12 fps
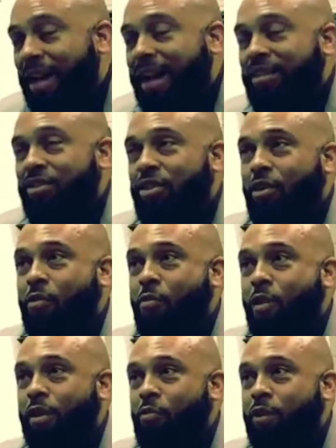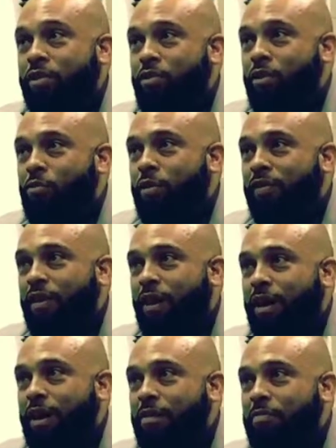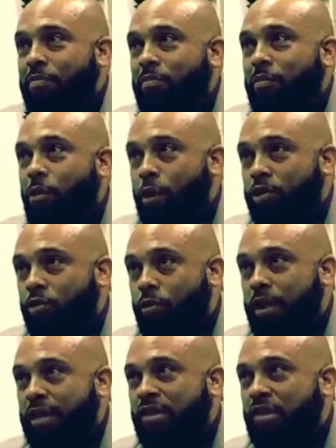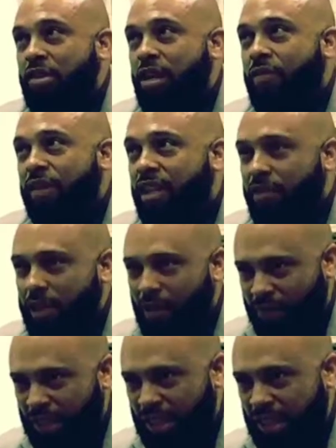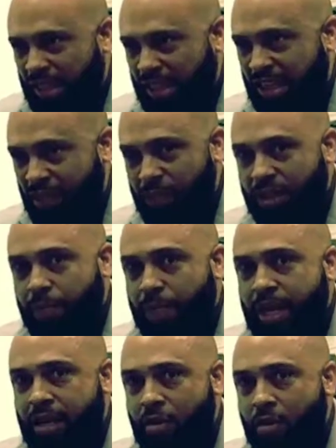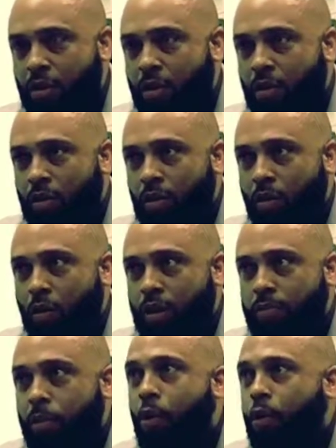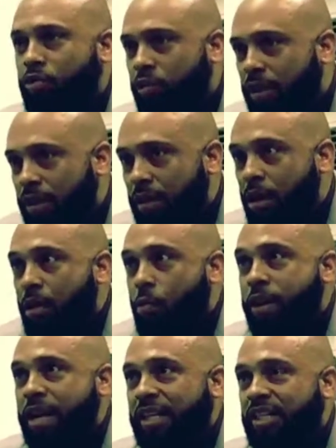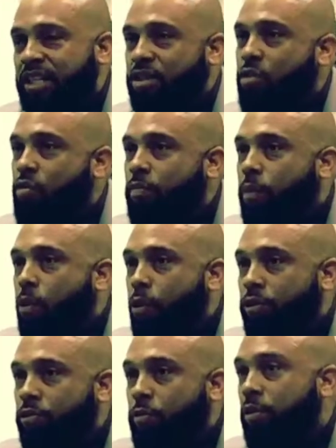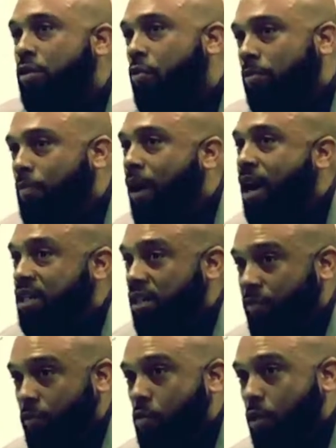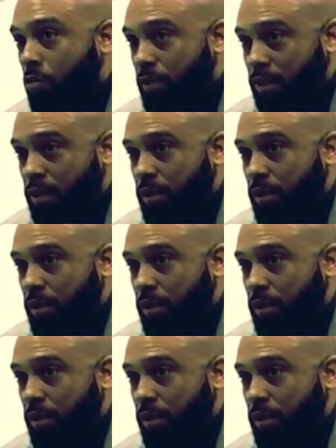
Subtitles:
And so what we're doing with poetry is it's a different spin on poetry. We're not just doing poetry, we're doing positive quotes.